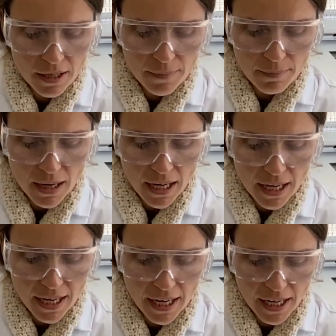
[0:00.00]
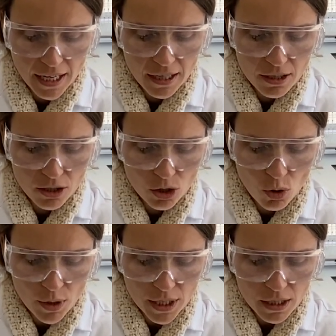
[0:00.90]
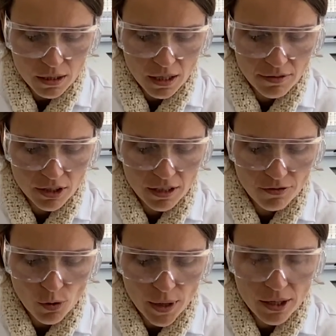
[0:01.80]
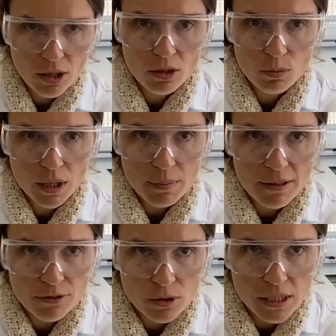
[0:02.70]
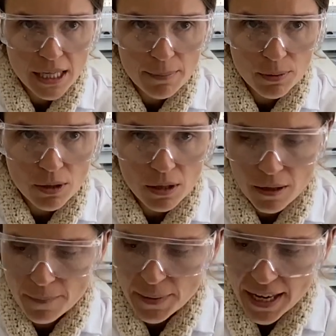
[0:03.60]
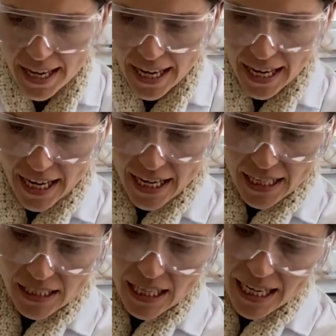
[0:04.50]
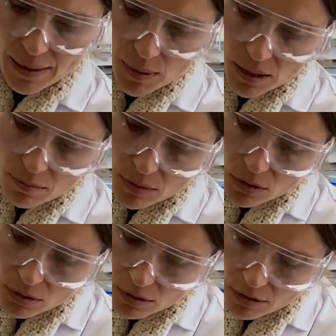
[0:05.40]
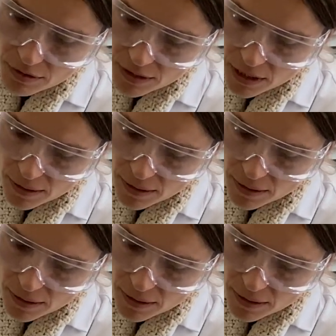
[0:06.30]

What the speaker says: my cork covered in foil with my food sample, and I'm gonna move